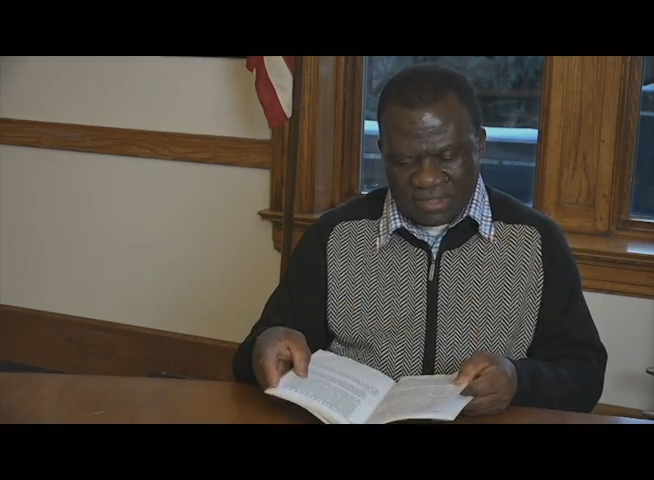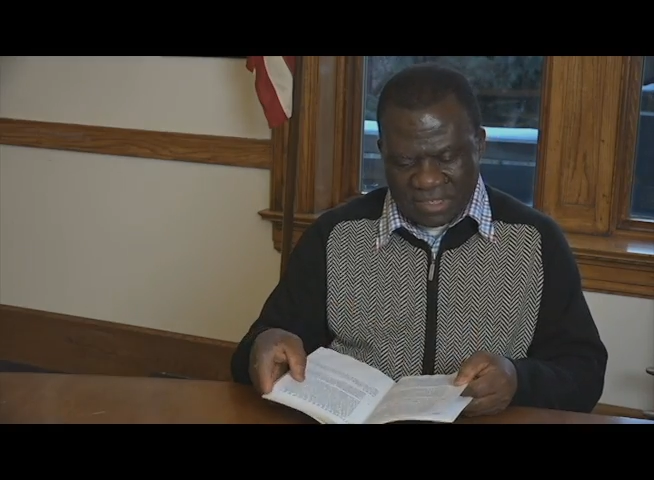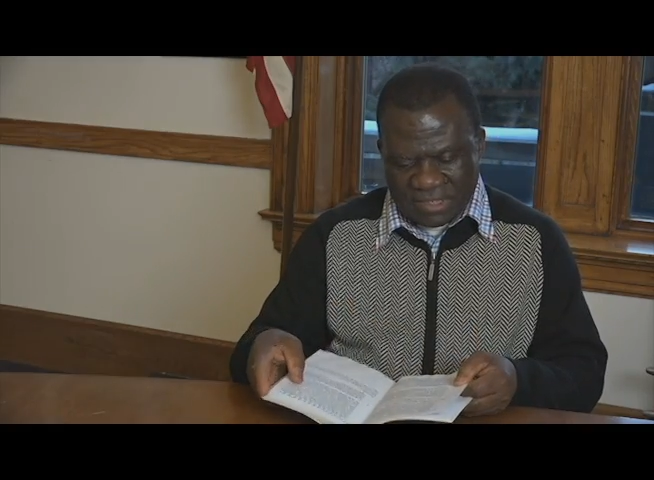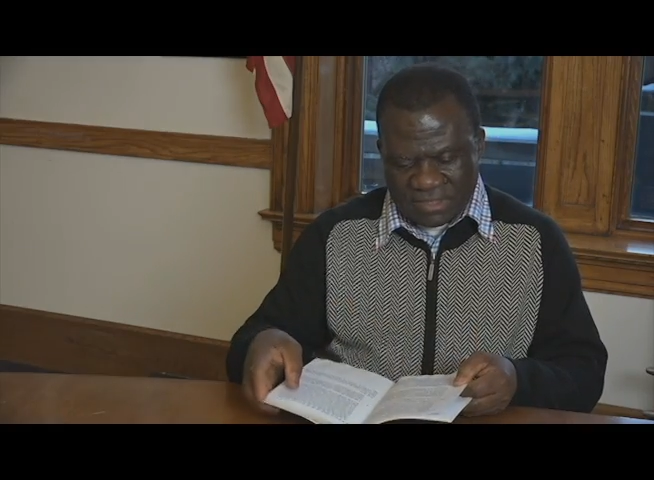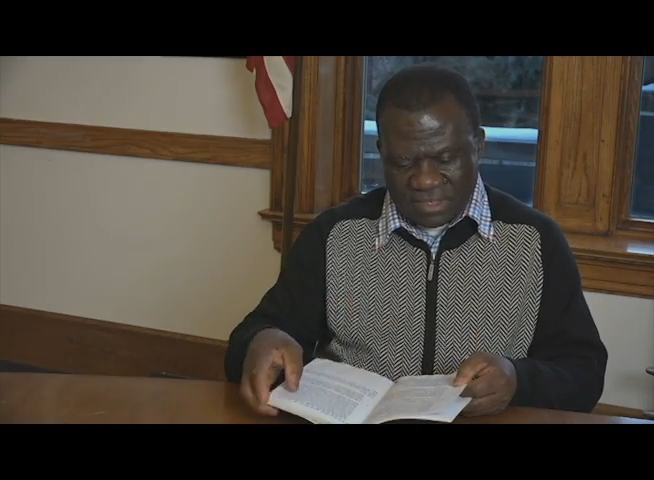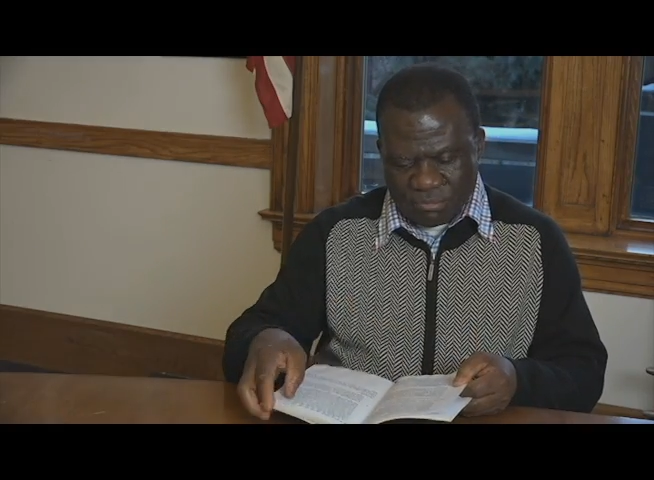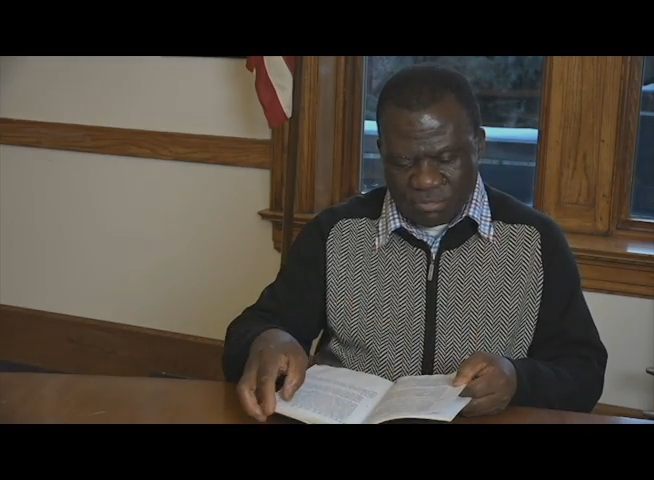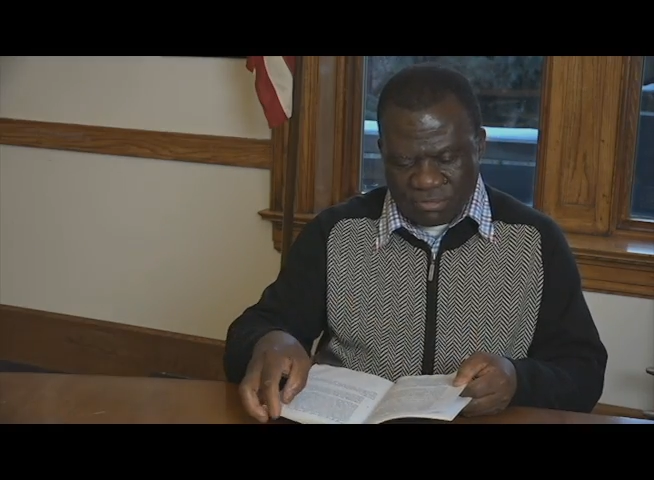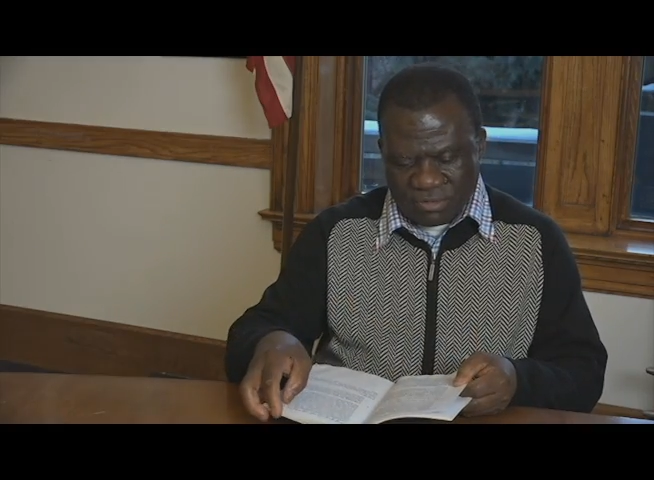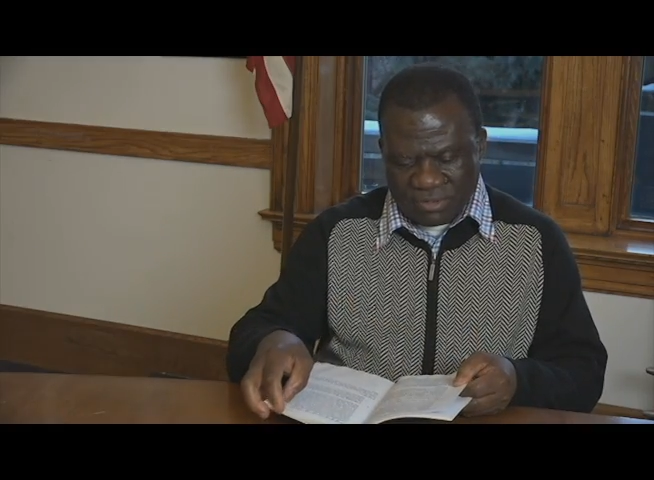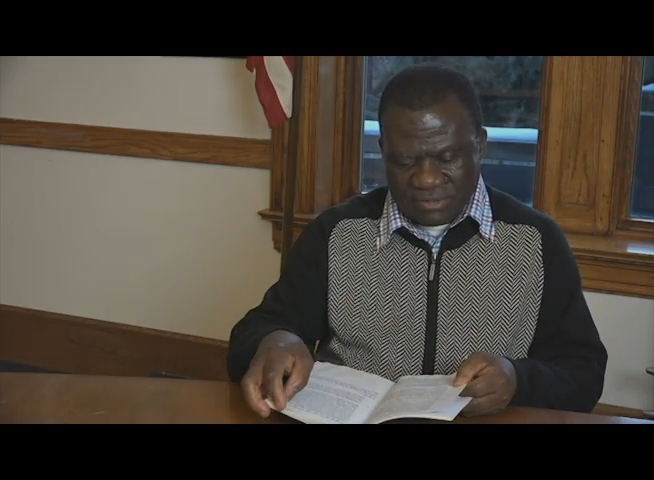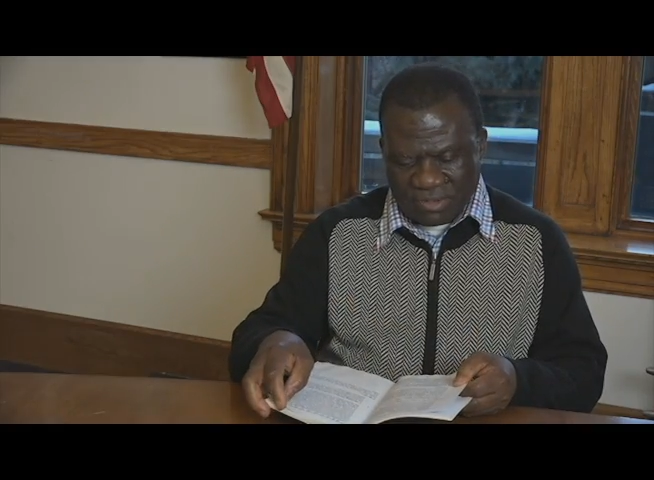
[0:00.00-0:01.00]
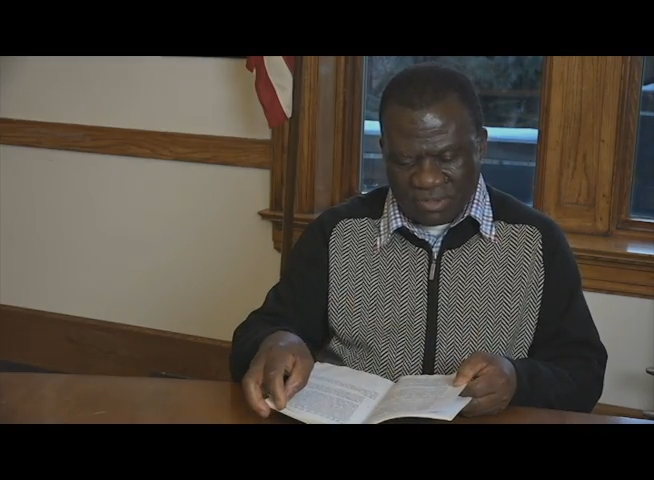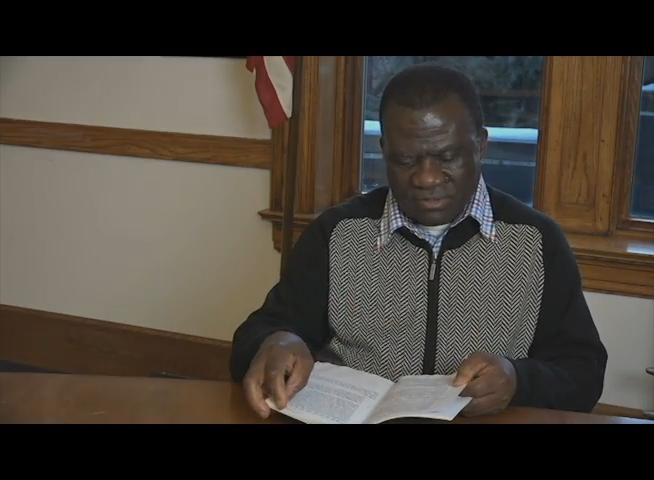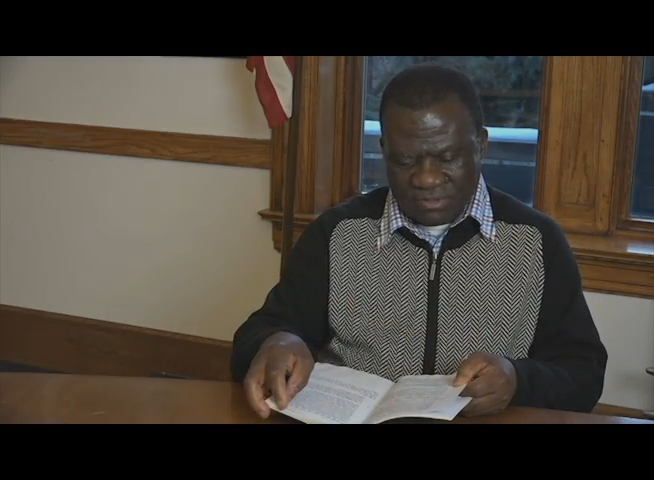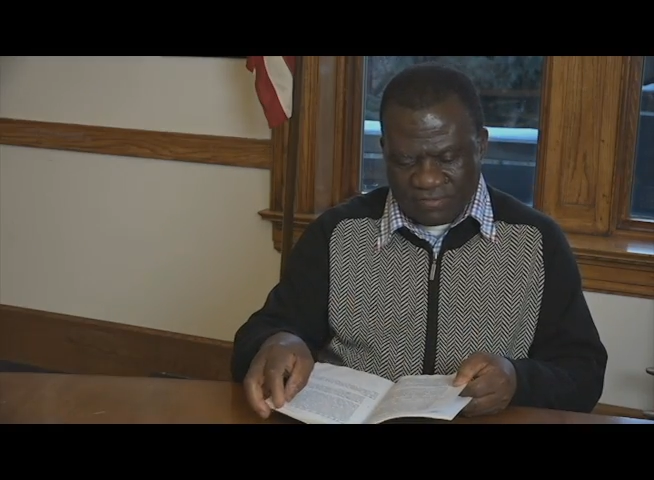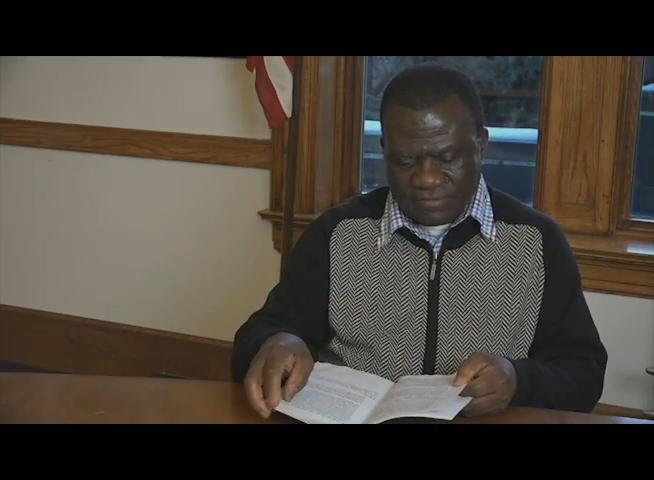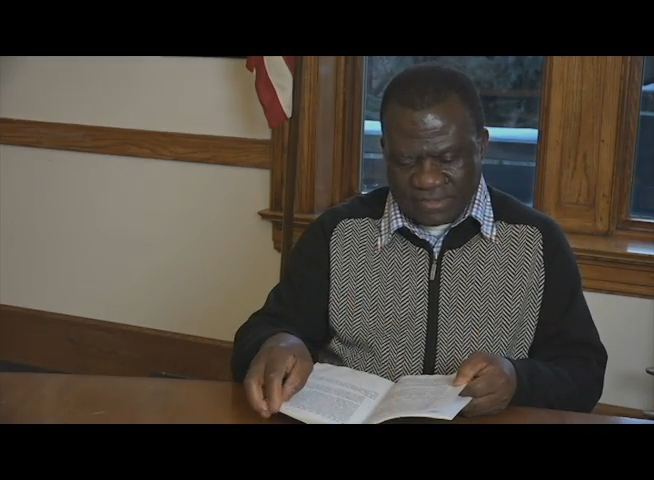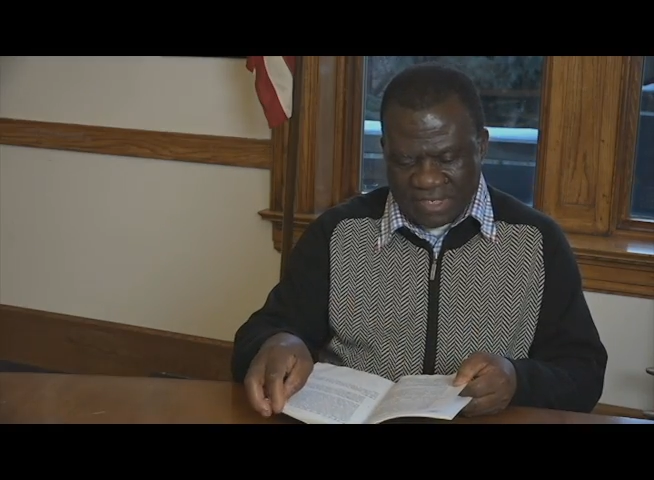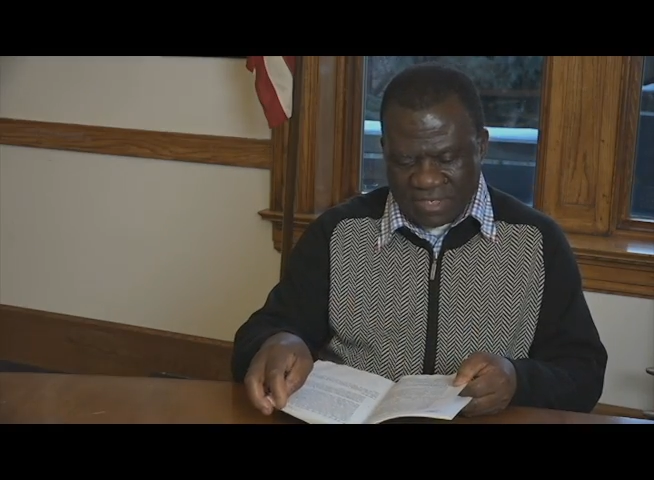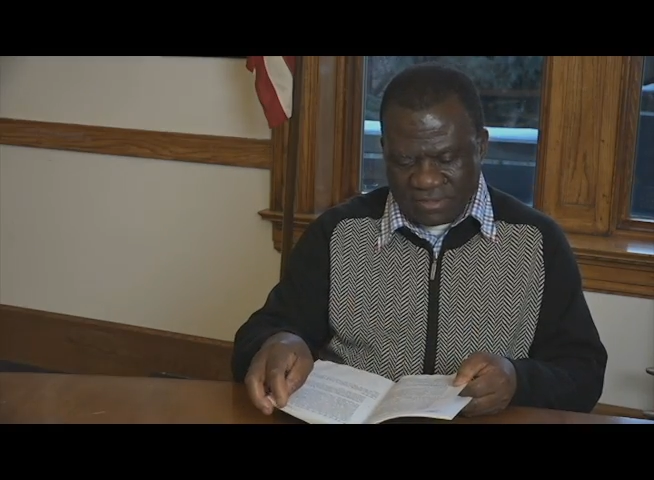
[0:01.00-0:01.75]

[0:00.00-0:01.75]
It's a book that talks of sales